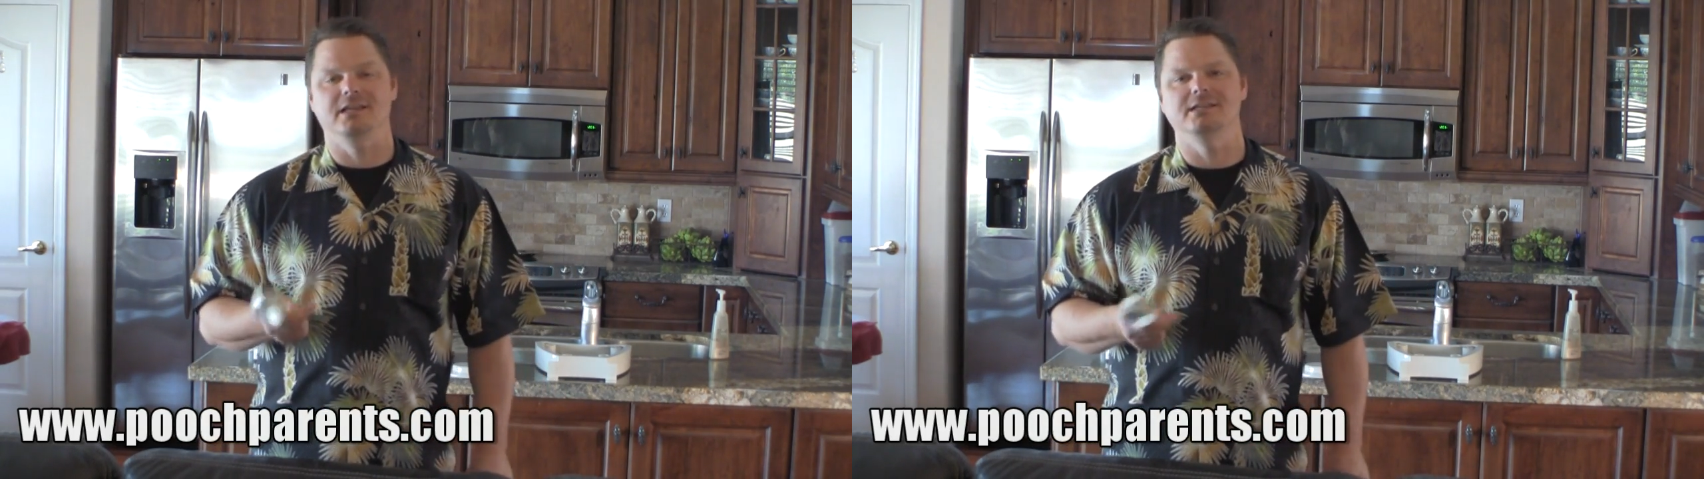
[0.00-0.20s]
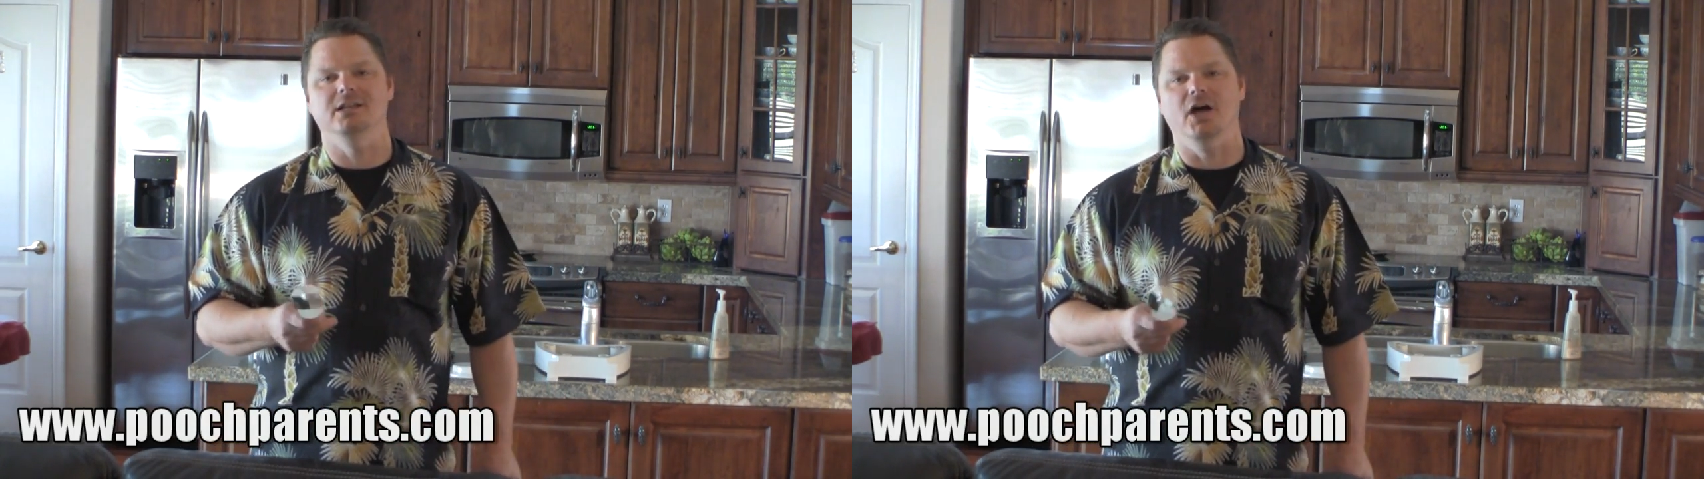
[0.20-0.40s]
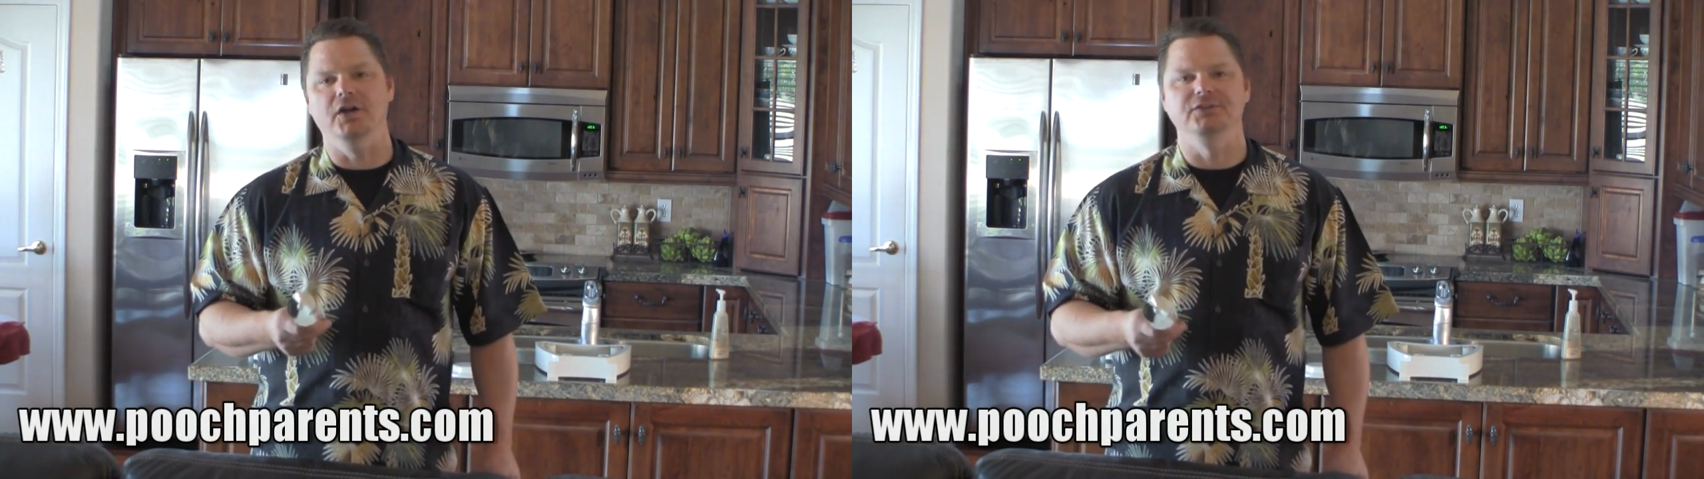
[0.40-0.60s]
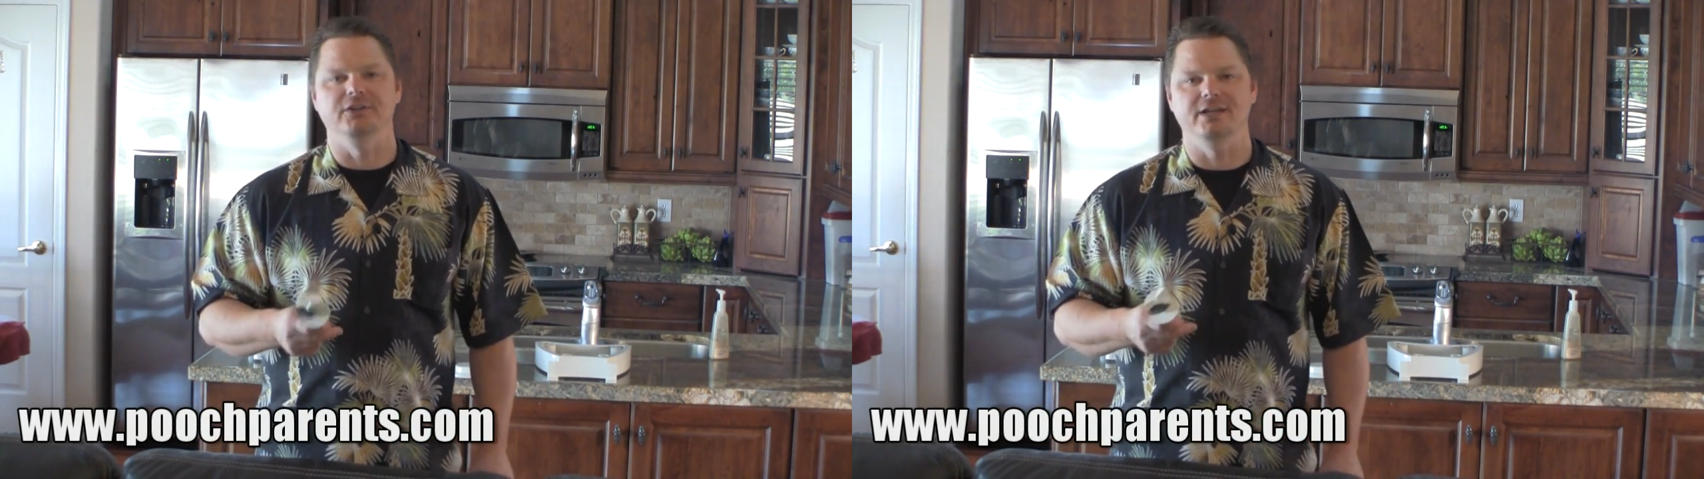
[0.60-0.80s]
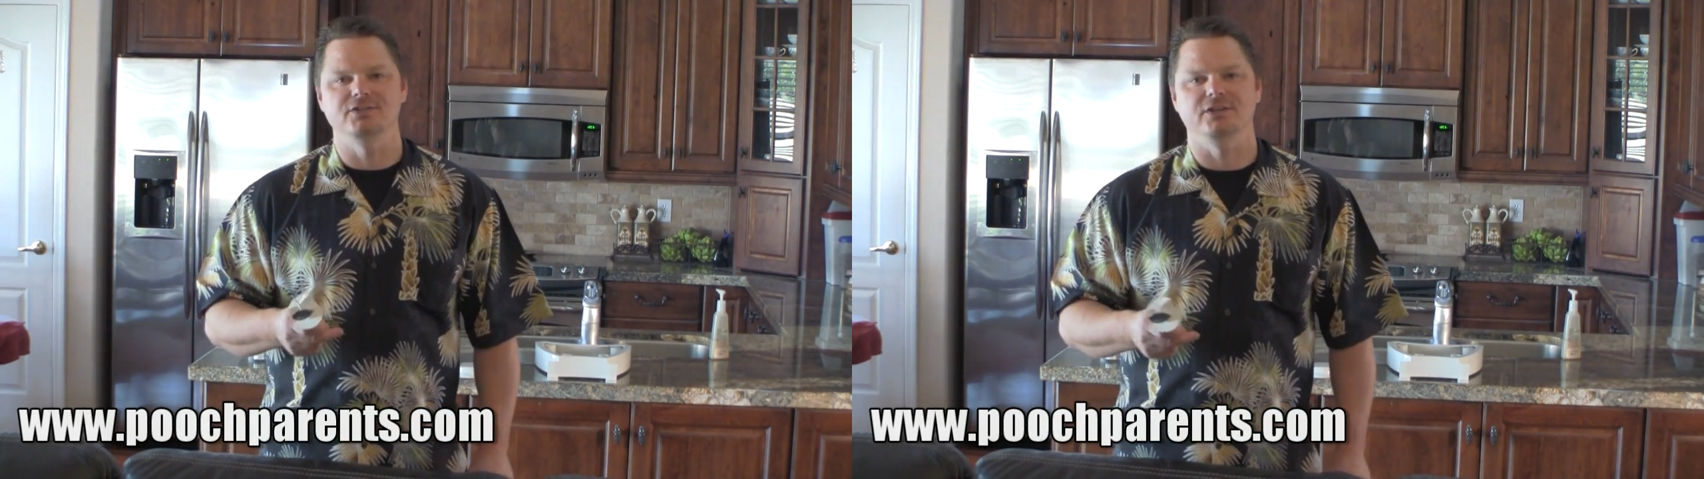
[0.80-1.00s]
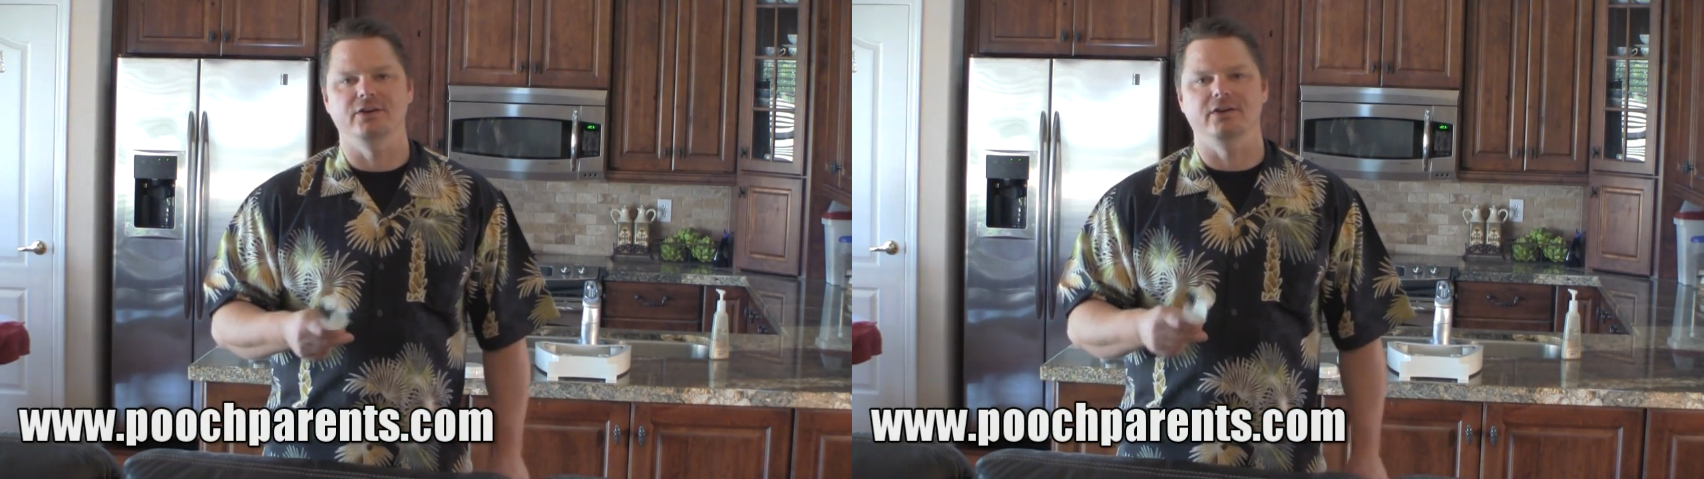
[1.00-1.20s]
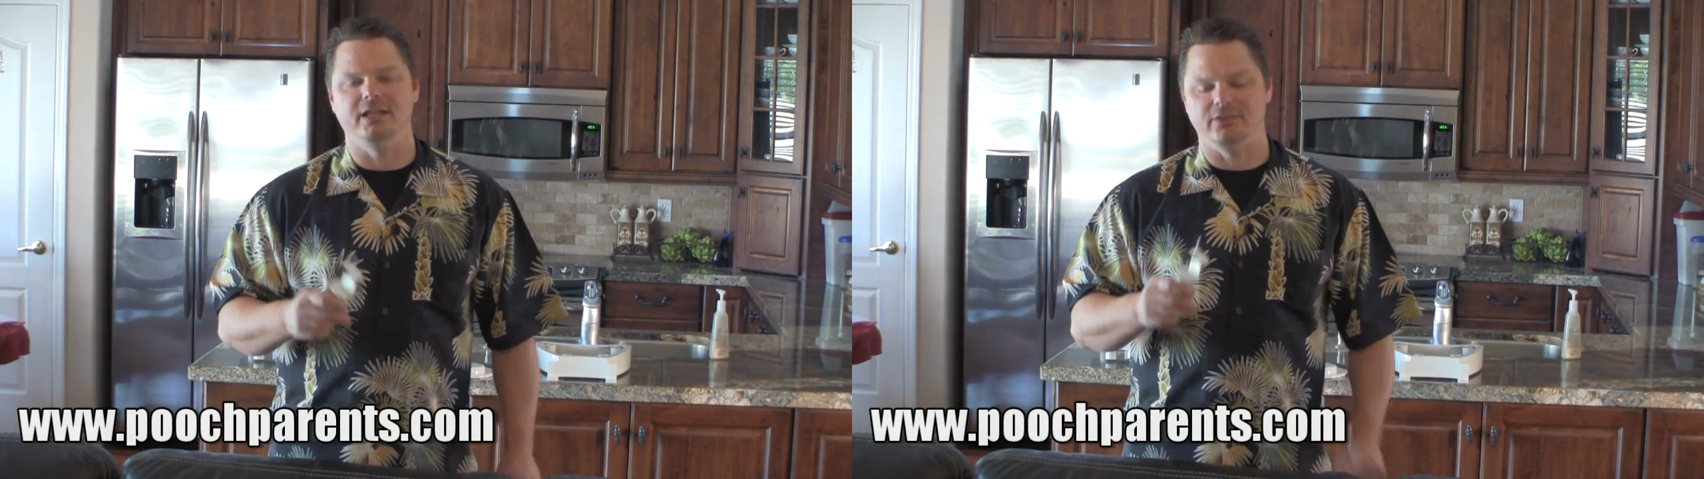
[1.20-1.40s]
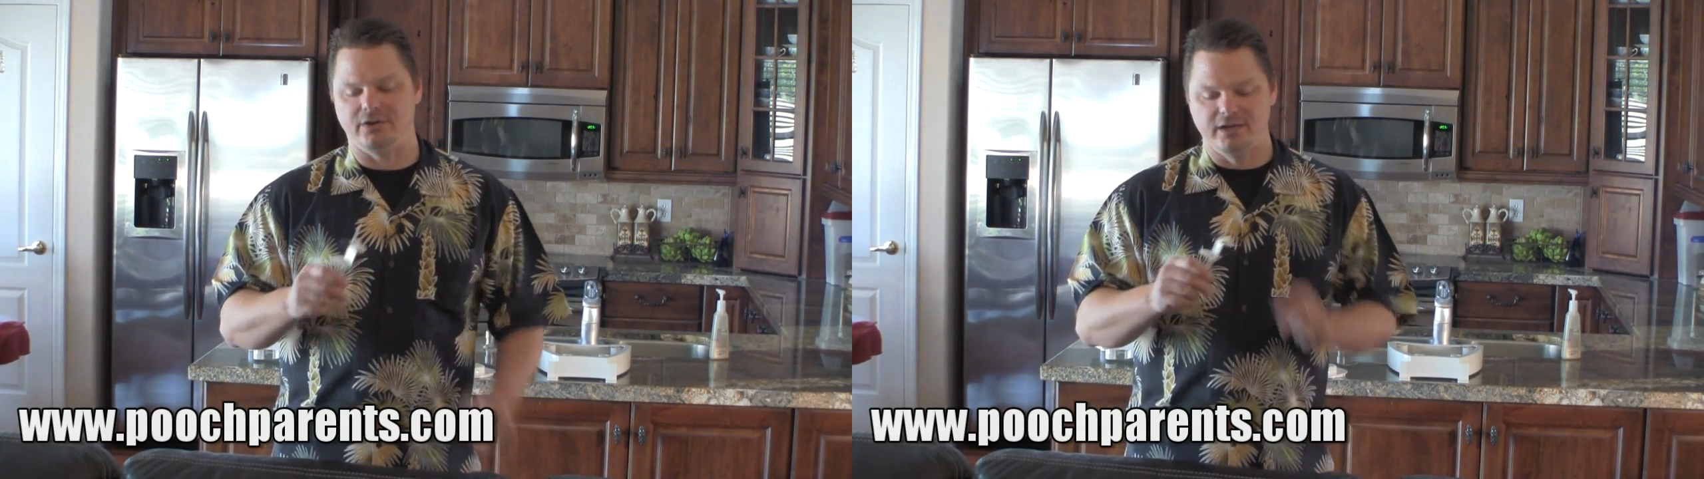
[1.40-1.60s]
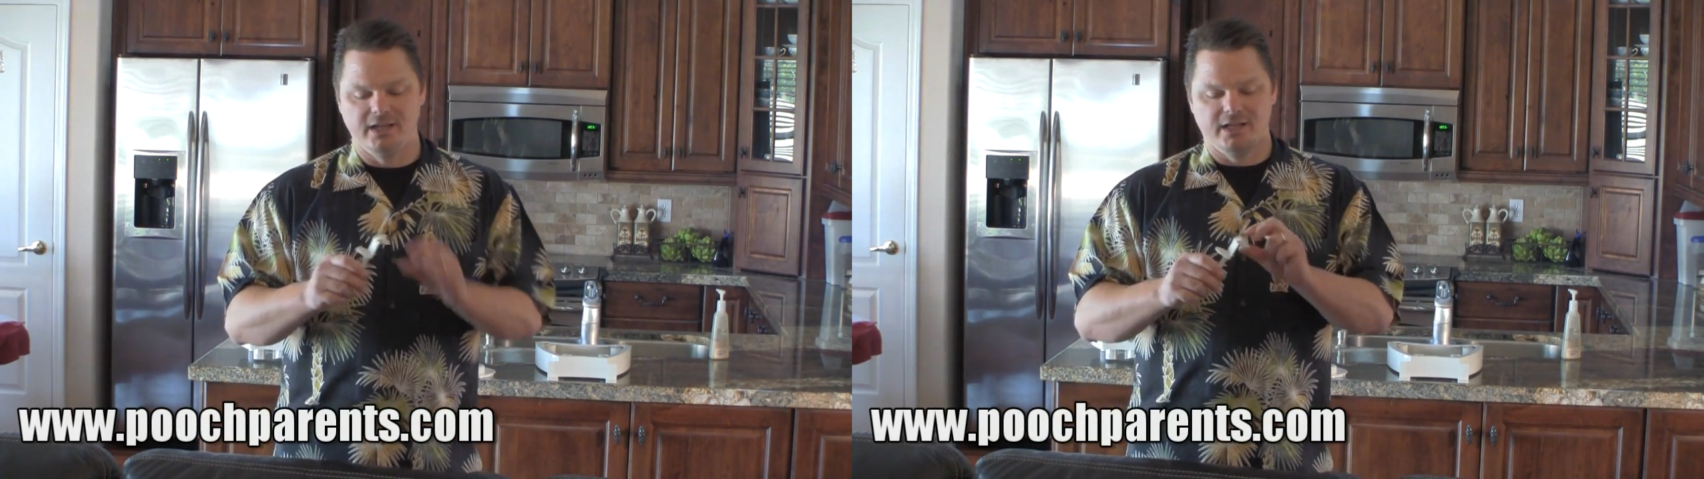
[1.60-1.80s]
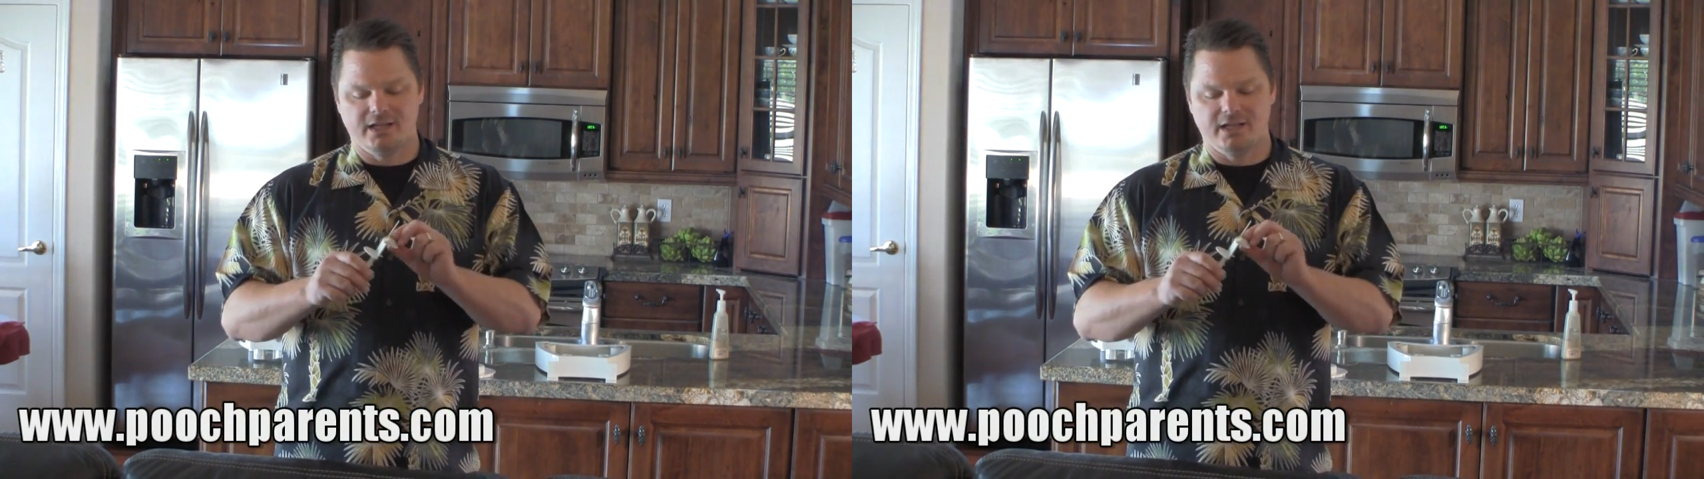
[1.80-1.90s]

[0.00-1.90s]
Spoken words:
and they didn't under-engineer it either.